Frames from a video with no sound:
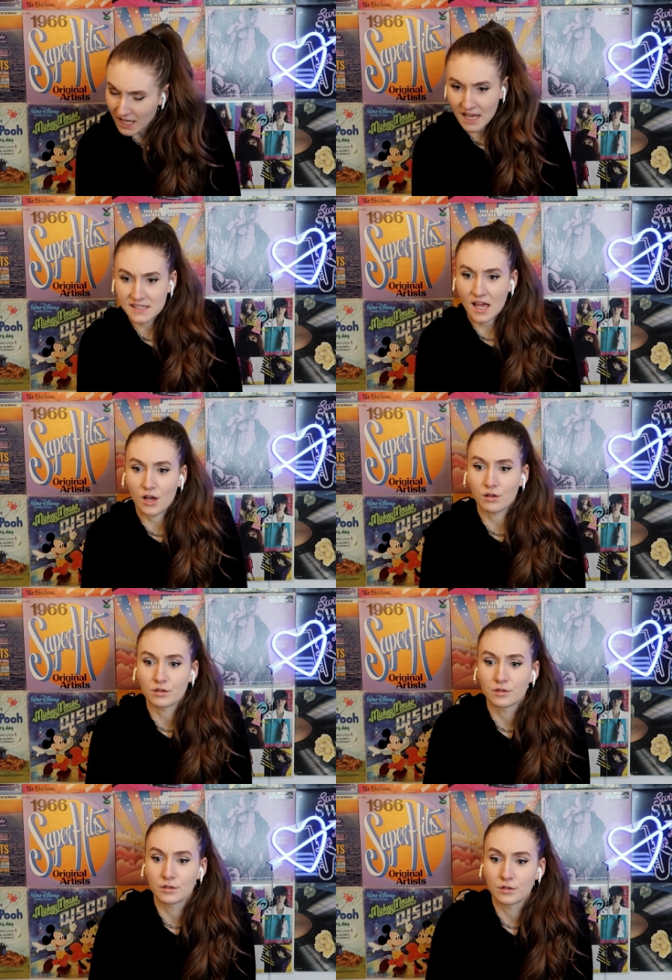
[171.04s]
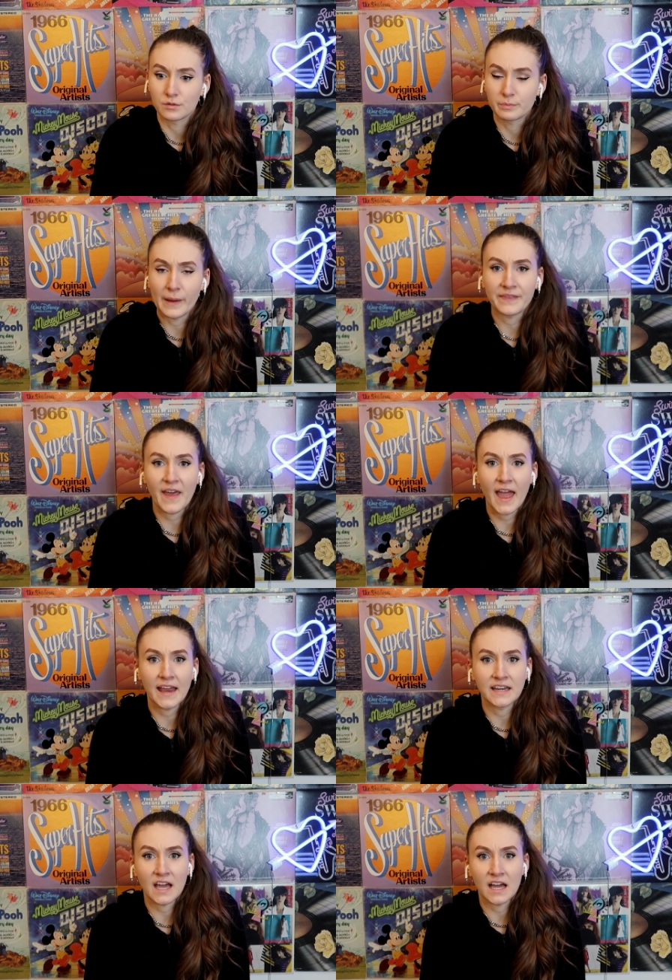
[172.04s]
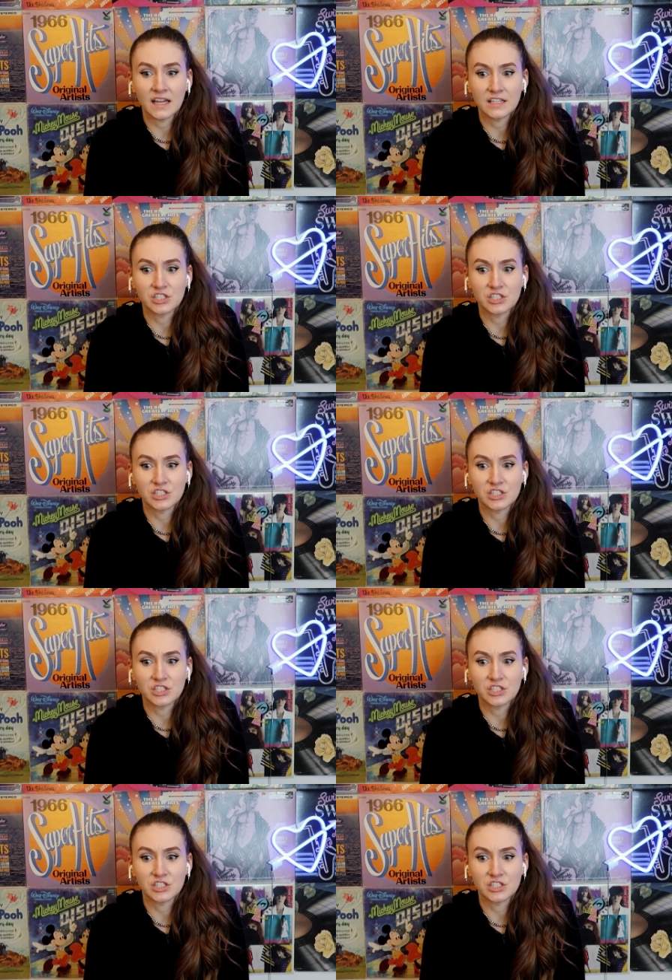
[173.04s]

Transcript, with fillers: I can't tell. But then uh,